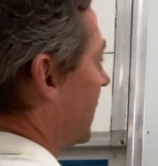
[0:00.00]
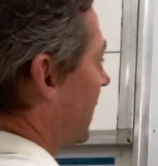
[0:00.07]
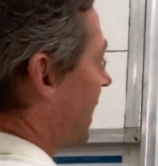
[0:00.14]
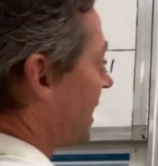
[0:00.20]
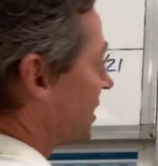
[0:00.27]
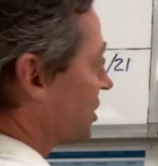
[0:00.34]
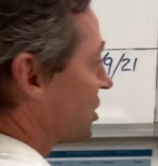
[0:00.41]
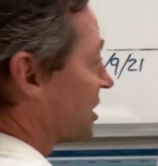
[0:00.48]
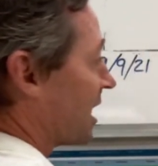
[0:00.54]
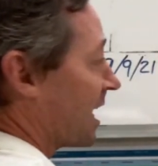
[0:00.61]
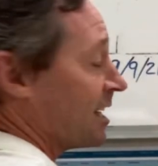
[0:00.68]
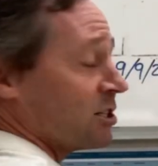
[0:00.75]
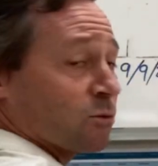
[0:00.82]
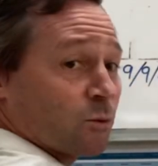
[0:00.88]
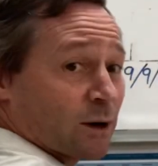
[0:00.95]
and just
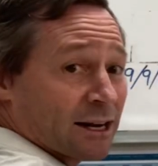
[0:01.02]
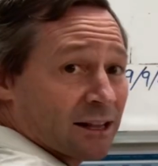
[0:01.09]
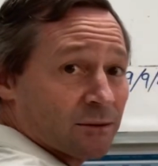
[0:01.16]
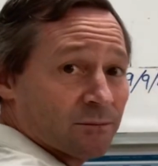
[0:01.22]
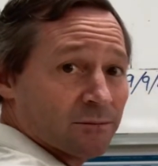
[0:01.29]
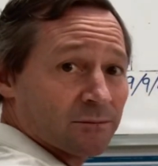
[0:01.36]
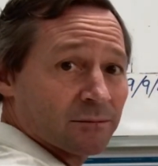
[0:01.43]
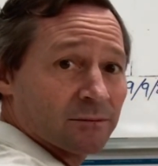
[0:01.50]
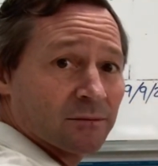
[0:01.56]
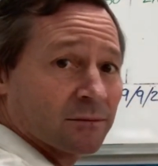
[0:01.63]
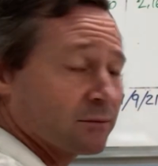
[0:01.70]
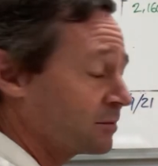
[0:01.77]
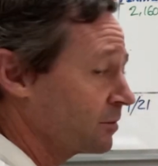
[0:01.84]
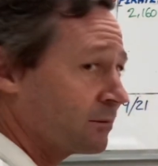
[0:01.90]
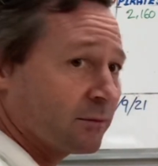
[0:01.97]
change one of them,
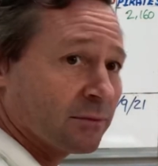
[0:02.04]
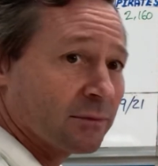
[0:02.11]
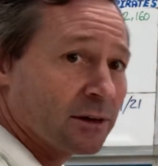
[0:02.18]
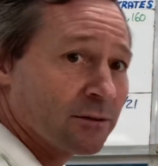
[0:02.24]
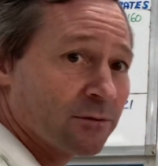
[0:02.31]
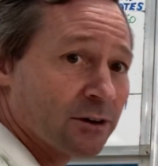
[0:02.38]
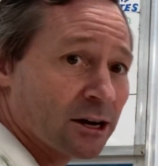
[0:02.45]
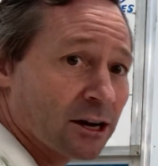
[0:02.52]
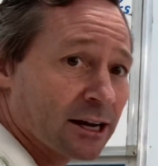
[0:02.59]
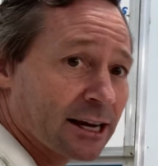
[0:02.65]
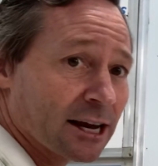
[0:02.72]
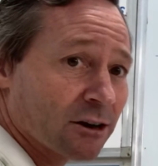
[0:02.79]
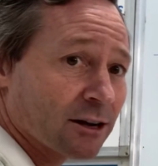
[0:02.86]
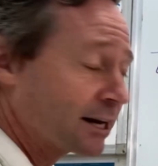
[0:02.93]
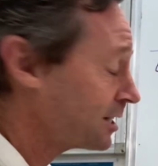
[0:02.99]
if you know your
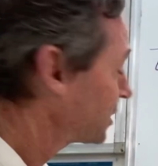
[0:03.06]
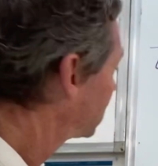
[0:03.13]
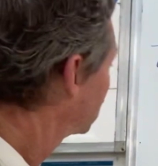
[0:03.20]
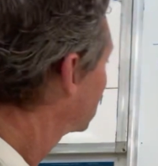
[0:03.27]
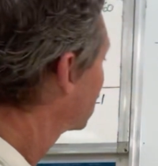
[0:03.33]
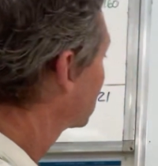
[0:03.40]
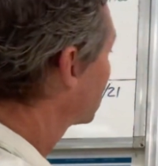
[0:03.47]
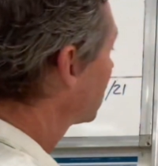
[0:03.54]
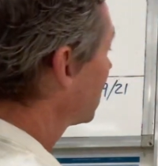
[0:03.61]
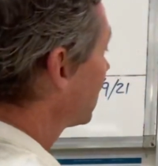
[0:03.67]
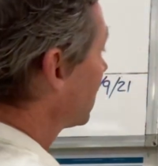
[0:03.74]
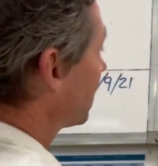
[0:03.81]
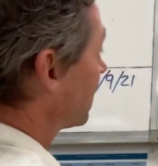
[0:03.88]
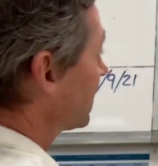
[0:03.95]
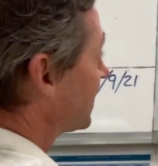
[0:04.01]
calculations.
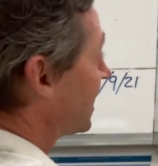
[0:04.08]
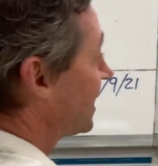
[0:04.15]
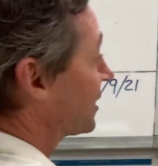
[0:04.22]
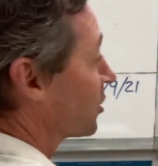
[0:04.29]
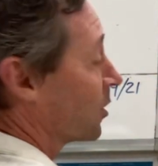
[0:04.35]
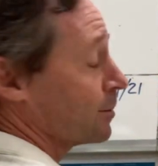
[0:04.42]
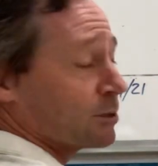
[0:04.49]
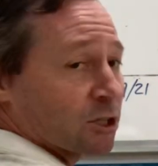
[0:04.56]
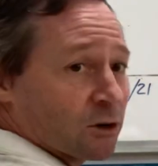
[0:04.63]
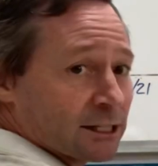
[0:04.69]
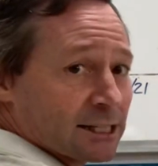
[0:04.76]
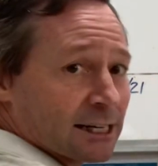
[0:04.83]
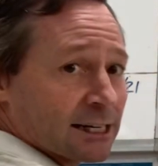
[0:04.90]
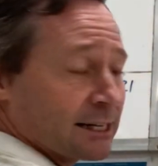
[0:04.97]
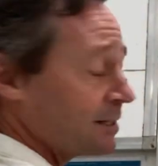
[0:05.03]
10 times
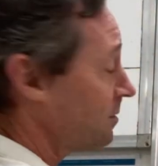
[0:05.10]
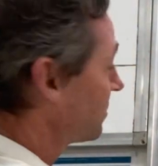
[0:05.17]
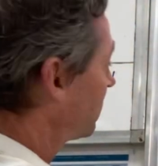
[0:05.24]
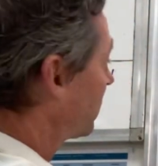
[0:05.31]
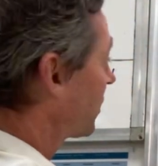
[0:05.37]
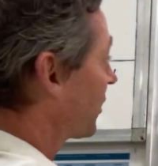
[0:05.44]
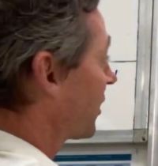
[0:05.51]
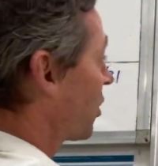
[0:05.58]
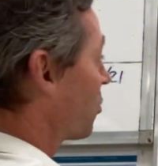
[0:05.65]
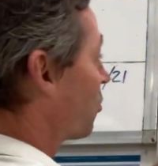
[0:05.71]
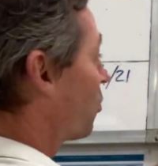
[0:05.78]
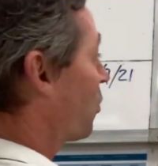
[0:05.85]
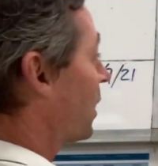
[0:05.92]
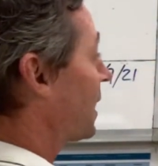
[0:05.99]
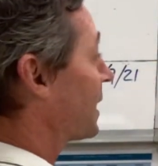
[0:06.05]
19, well, I know
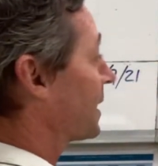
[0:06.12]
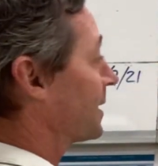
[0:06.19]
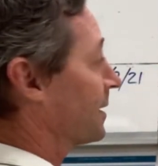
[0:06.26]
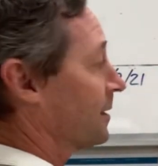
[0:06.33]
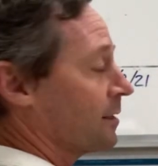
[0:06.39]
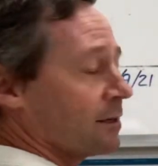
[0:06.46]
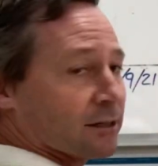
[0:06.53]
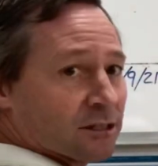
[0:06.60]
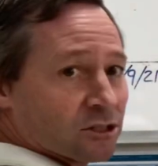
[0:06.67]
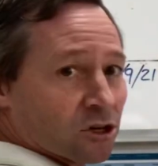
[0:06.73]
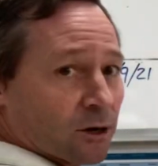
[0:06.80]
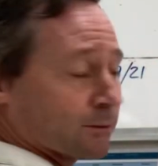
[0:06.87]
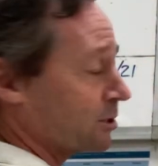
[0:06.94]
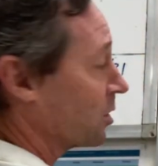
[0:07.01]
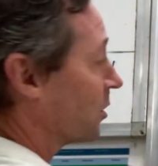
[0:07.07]
1
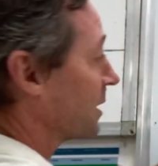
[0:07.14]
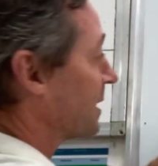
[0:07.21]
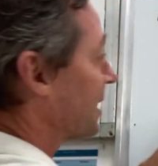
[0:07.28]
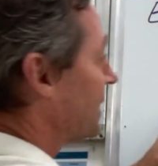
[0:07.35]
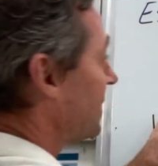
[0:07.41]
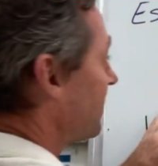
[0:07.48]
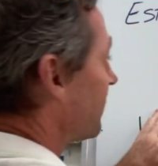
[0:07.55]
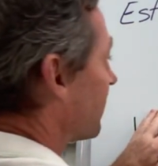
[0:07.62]
times 19